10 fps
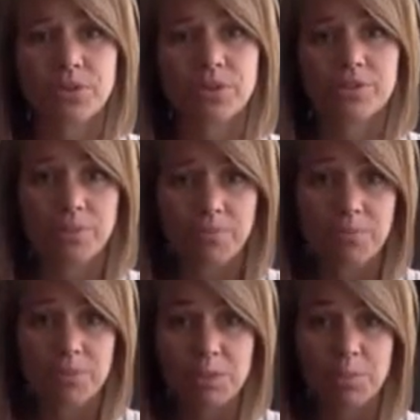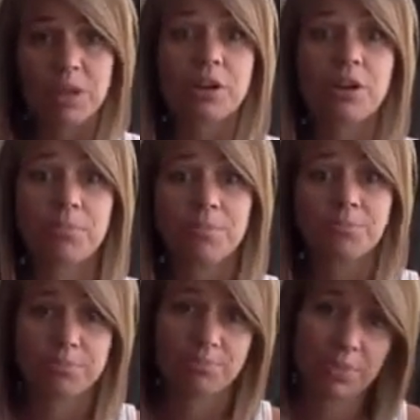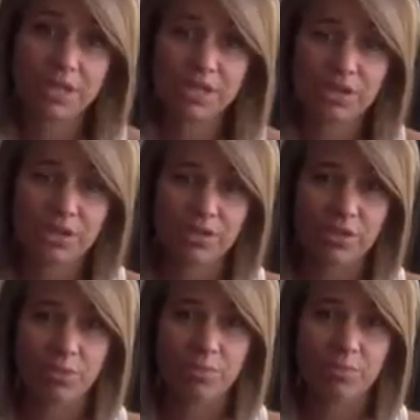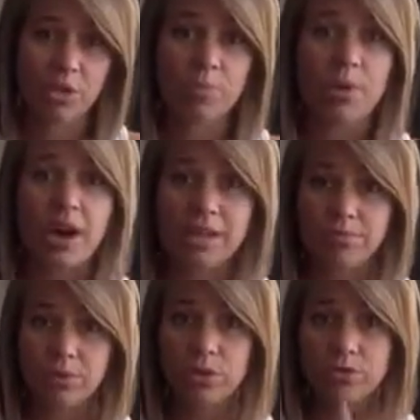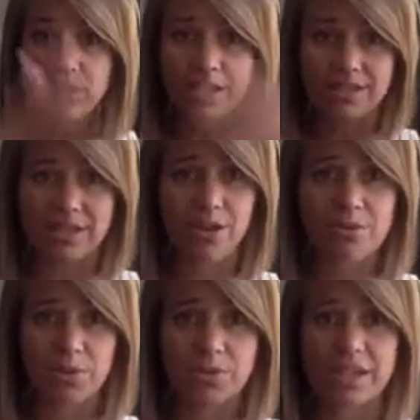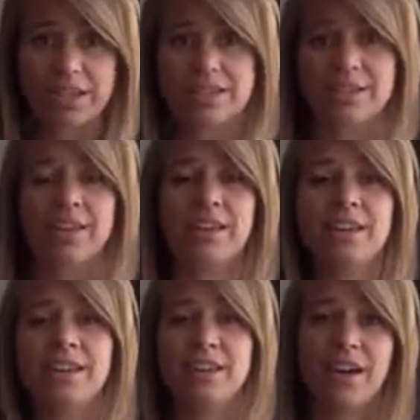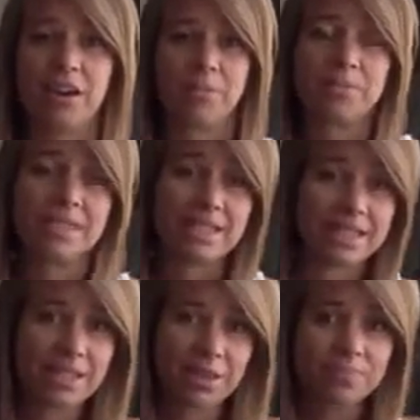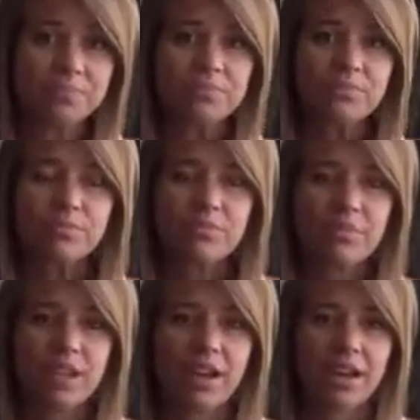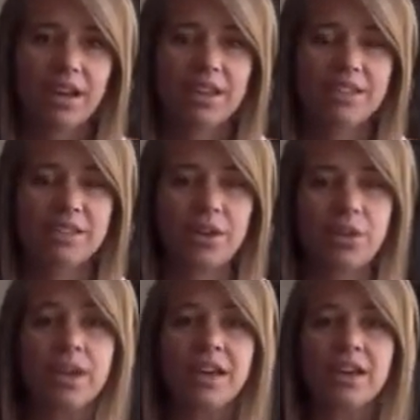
role of the bigger picture of your body moving as a harmonious system. So